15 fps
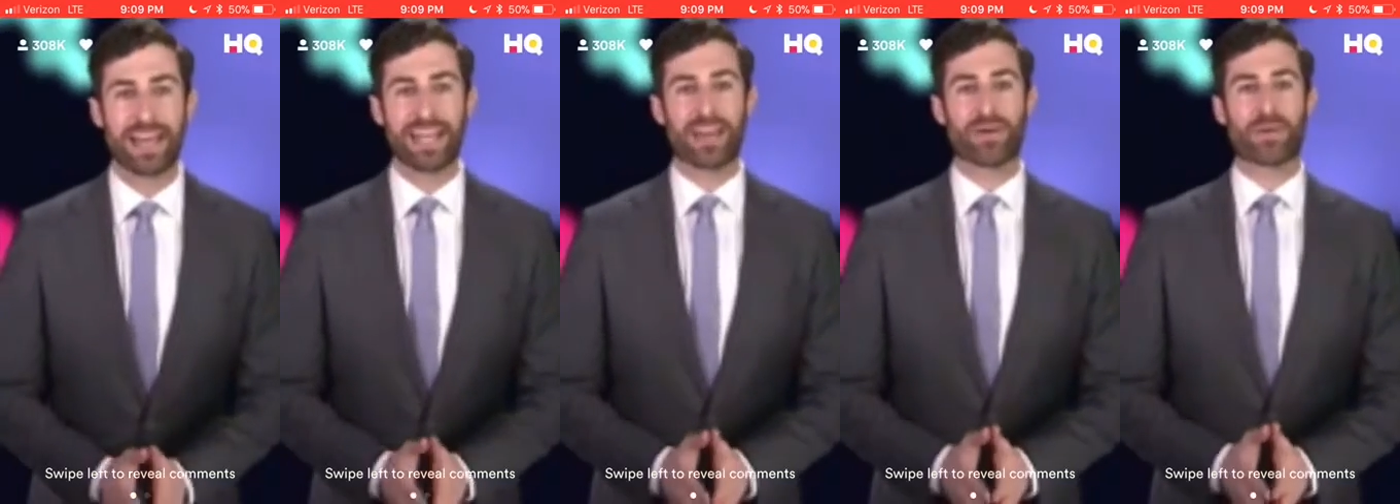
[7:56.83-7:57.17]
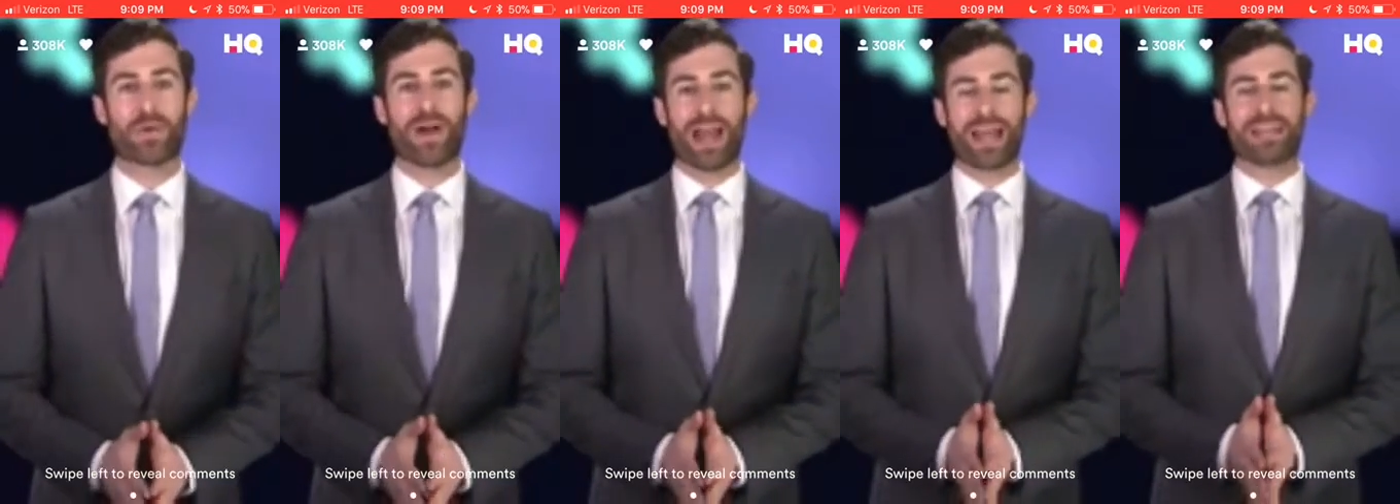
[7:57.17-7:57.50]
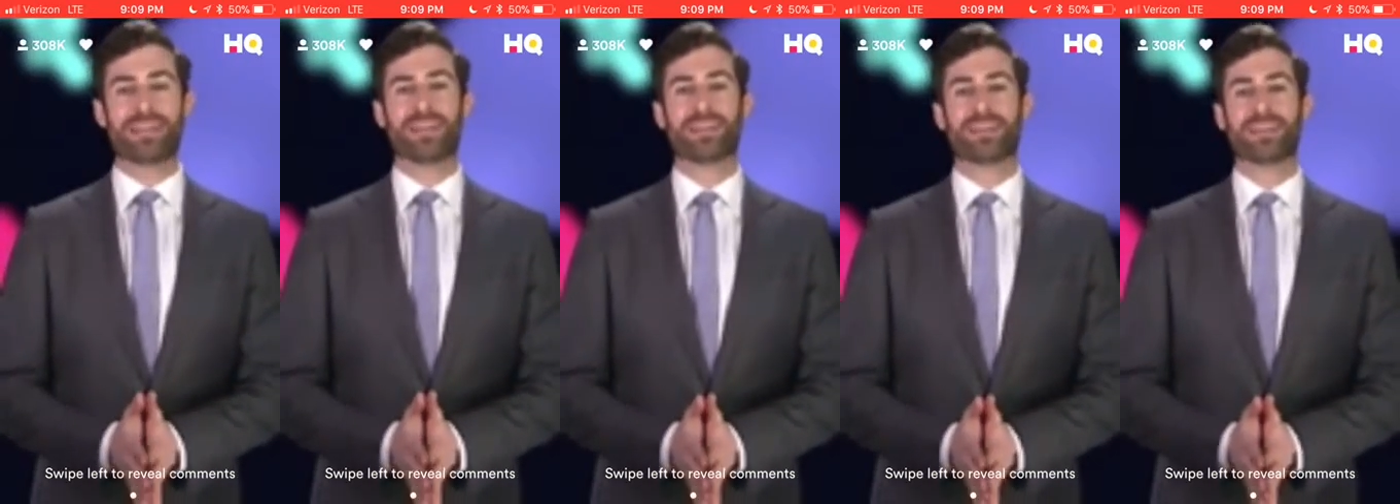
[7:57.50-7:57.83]
Getting it
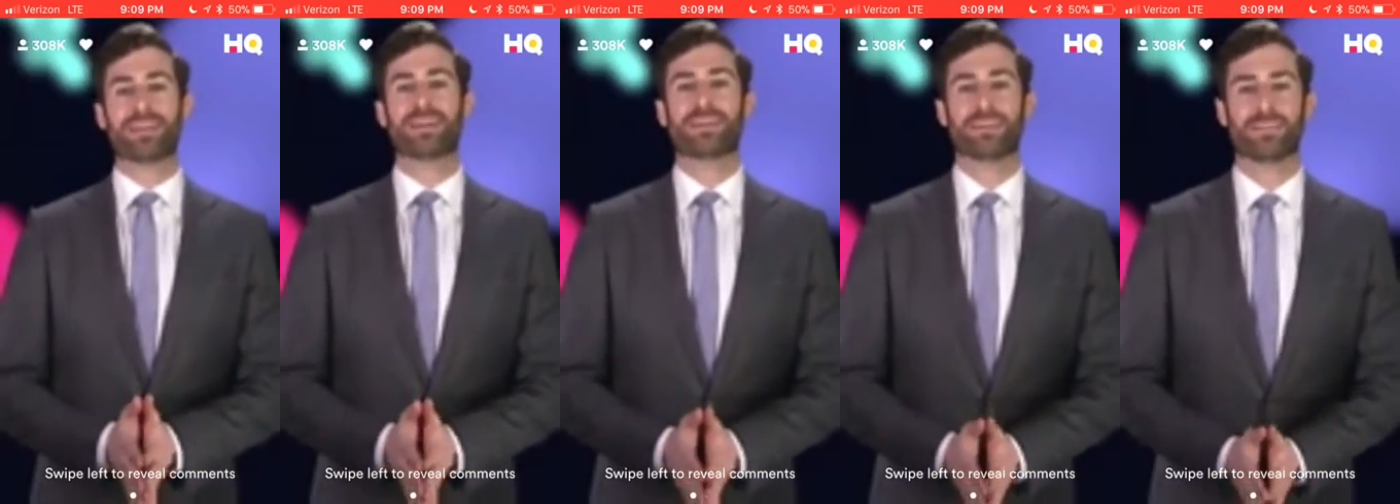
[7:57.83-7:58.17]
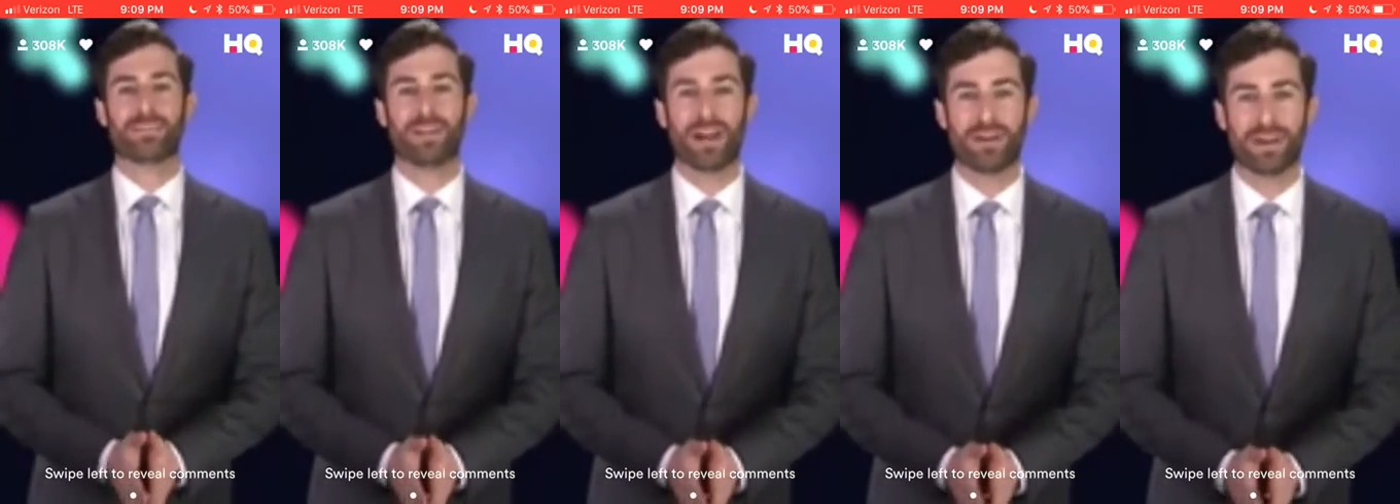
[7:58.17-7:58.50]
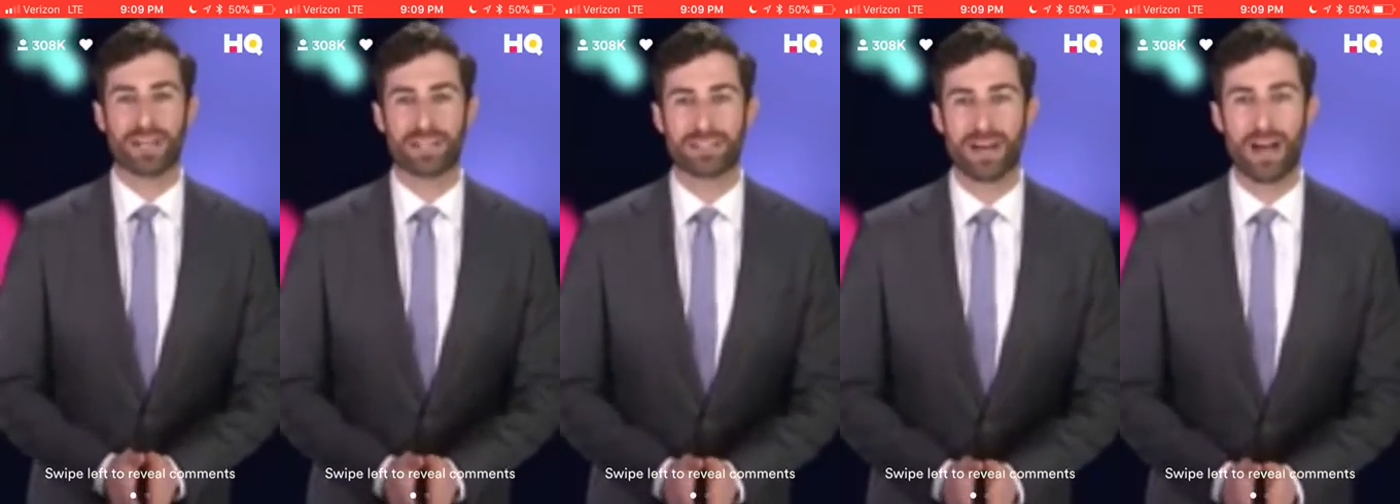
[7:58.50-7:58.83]
right?
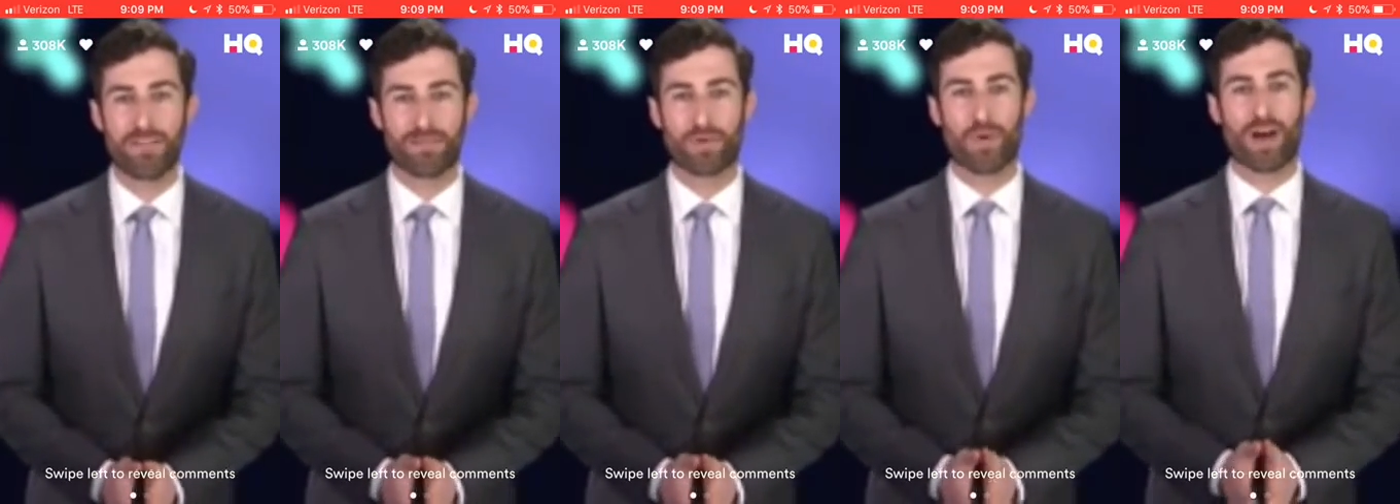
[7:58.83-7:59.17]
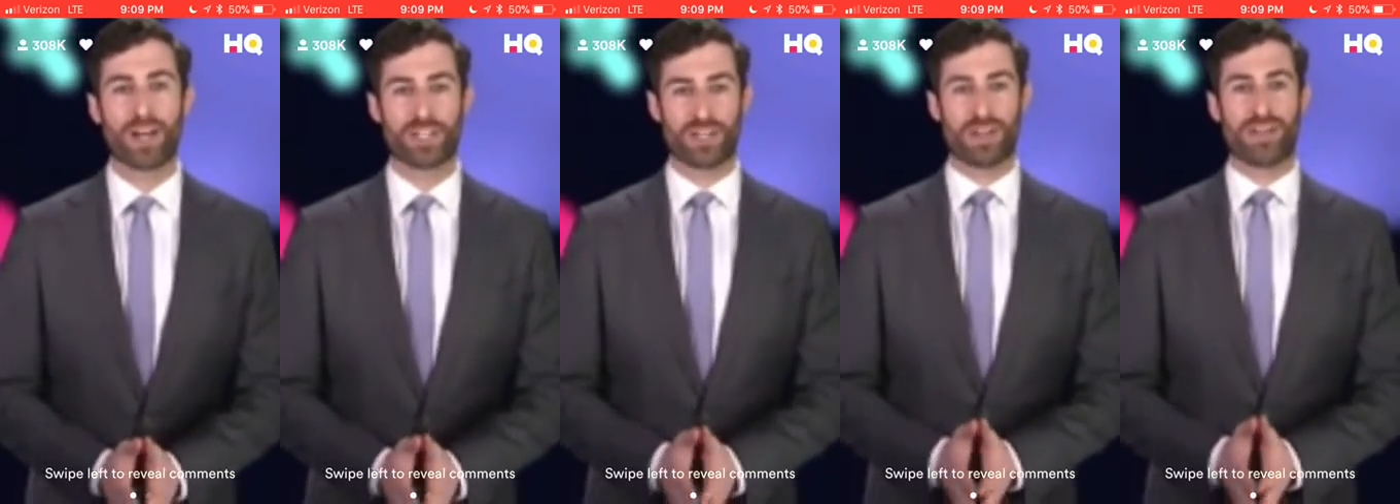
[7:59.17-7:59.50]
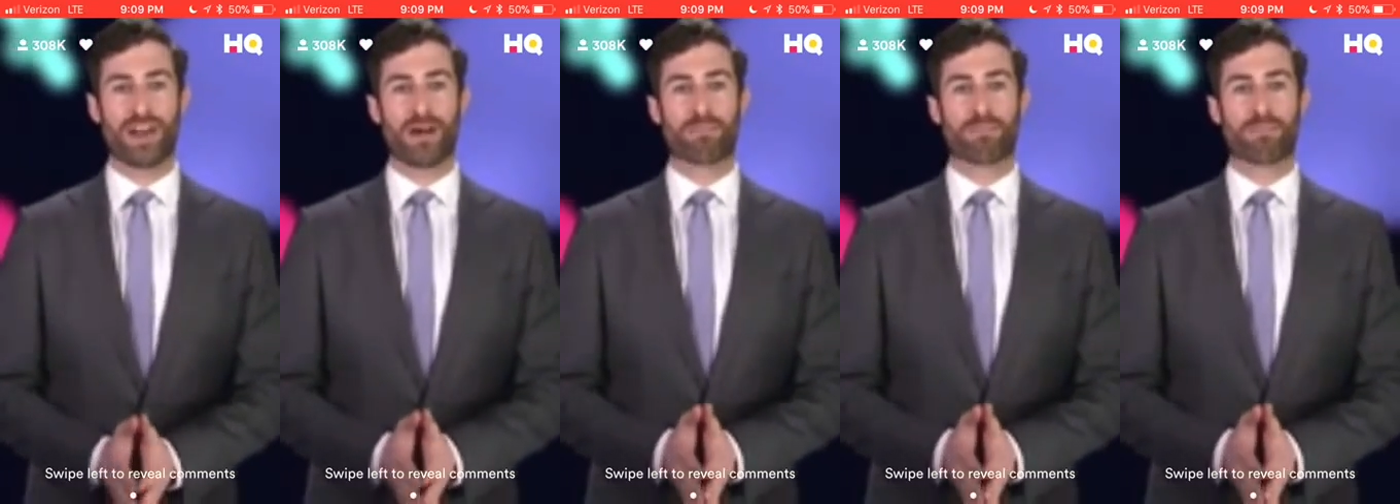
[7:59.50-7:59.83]
Very tough
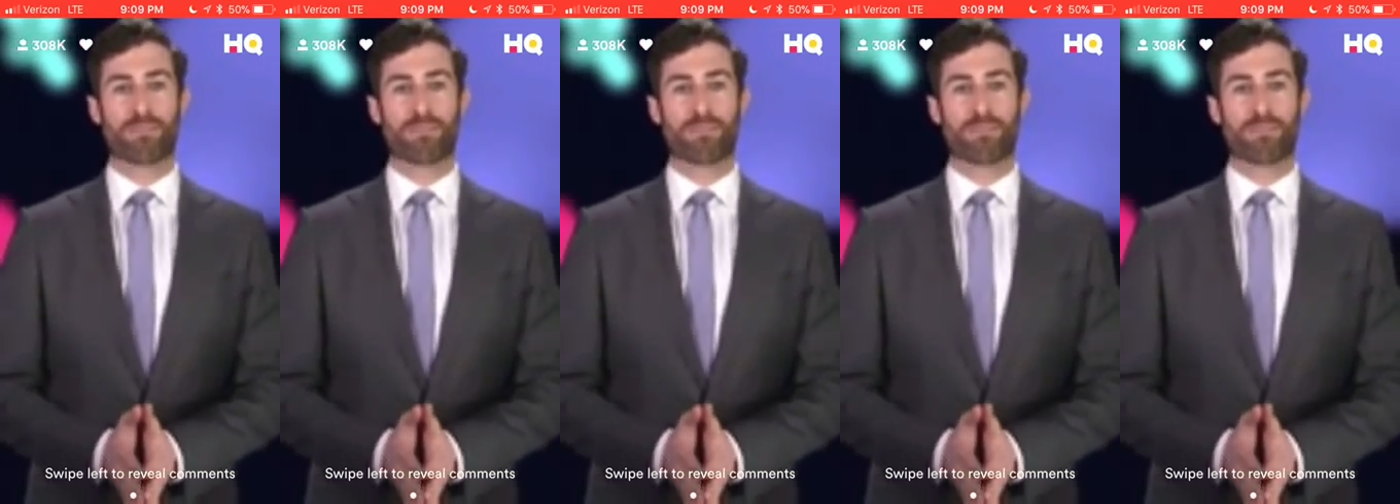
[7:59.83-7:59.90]
question